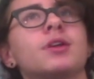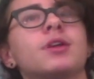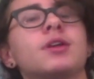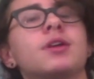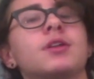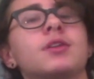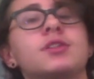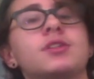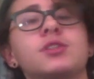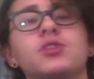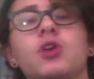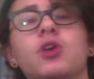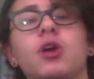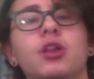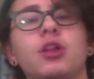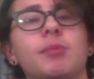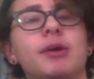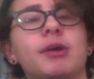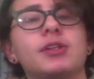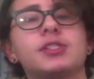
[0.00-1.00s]
this is
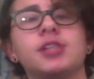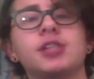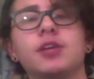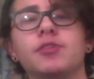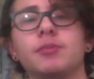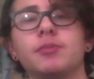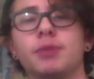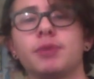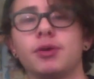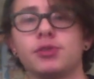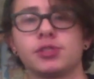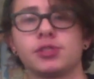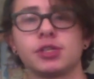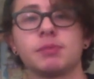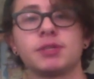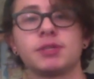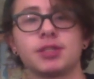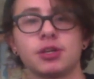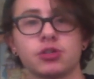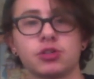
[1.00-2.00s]
all about self-imposed
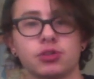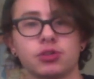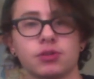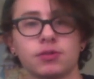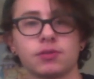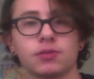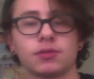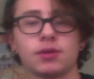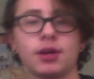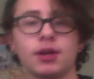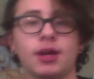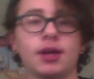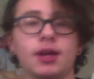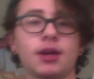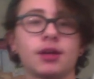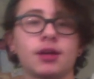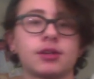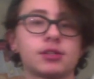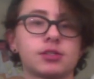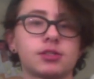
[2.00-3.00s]
limitation
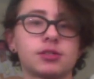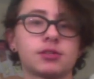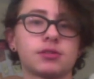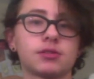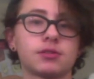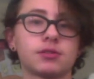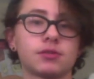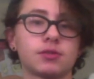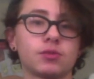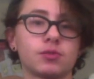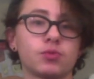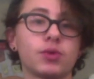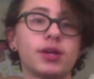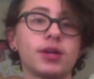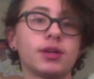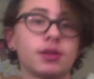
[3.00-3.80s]
and ridding